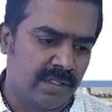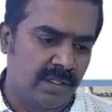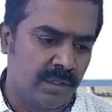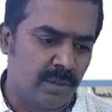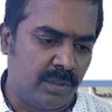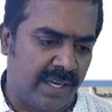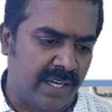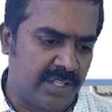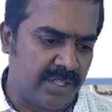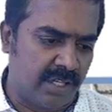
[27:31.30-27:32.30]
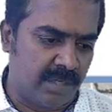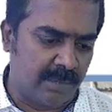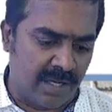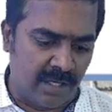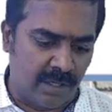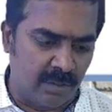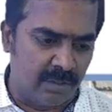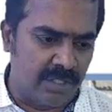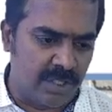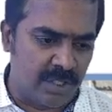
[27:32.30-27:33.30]
To cash or bank
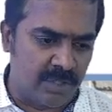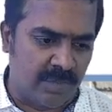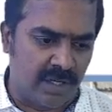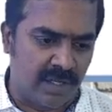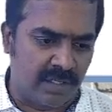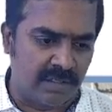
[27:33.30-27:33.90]
account. This is for